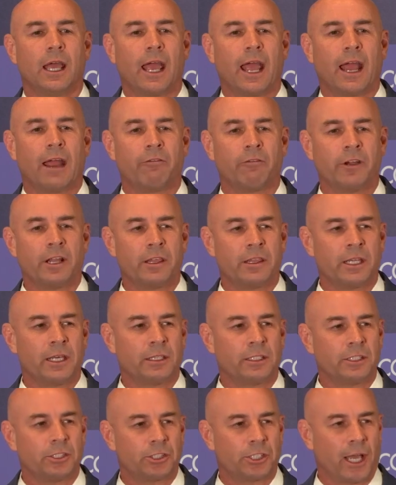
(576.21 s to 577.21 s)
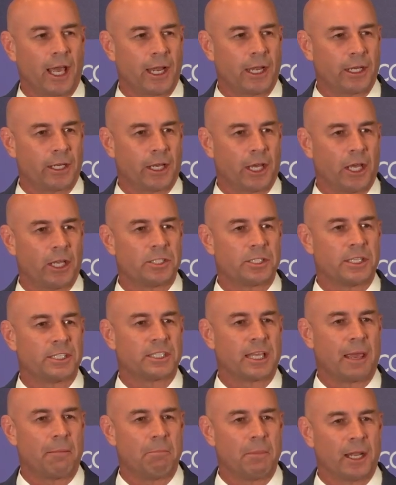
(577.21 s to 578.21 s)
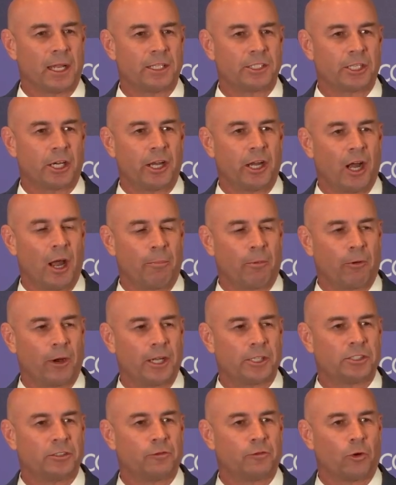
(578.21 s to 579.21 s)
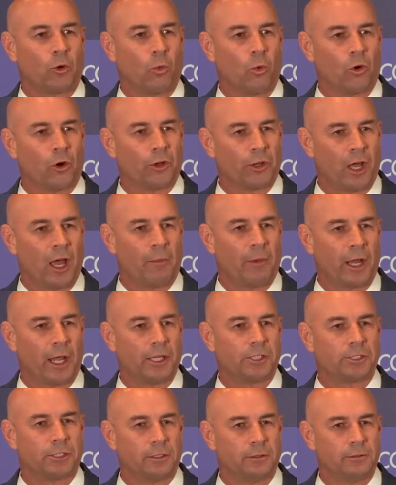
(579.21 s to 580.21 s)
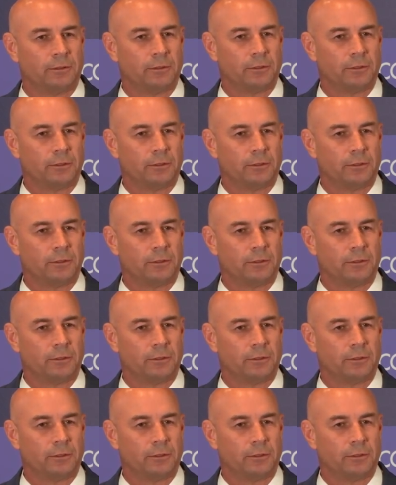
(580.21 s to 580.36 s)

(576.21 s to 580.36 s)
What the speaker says: everything that China does is a military operation for world domination.